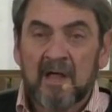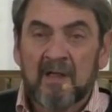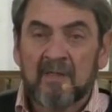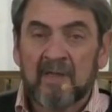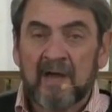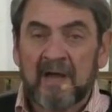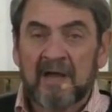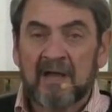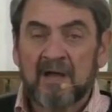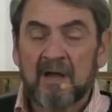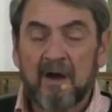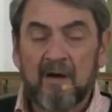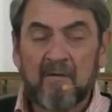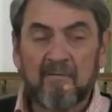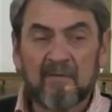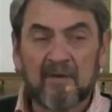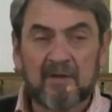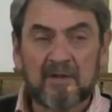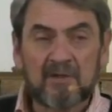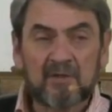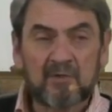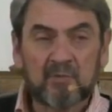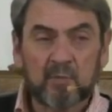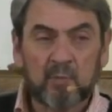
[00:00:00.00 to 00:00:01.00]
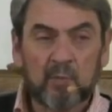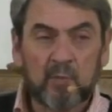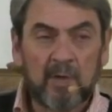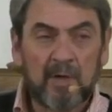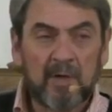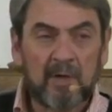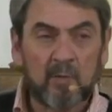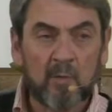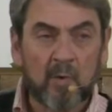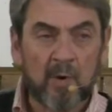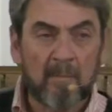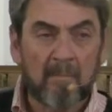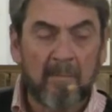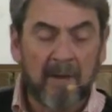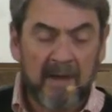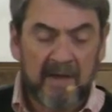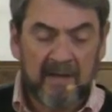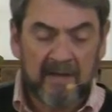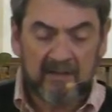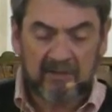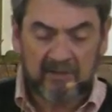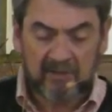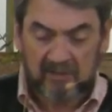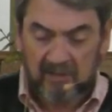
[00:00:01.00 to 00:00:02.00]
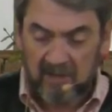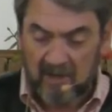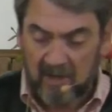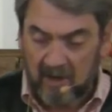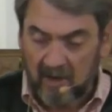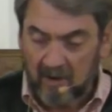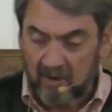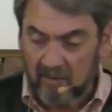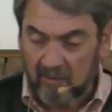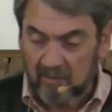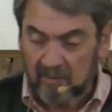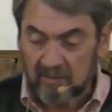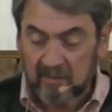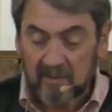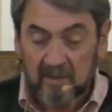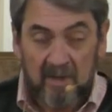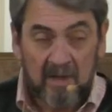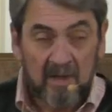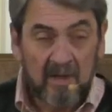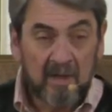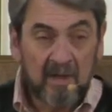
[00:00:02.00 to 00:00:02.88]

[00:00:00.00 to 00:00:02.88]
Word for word: that covenants really were based on